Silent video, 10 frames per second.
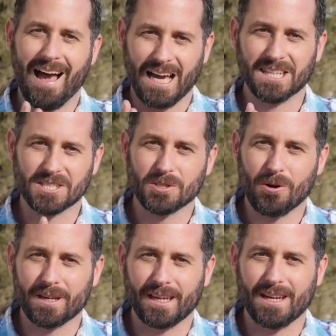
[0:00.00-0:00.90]
Hi, this is
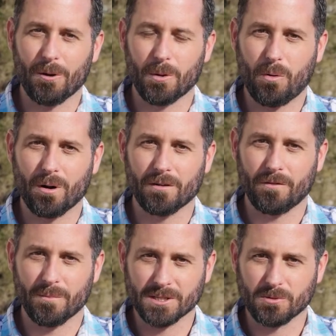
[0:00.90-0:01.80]
Don Kedal reporting
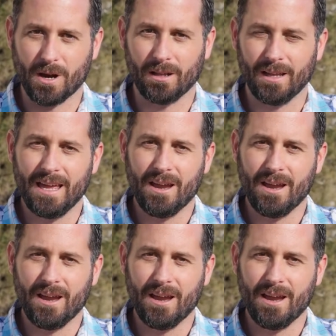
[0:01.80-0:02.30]
from Israel.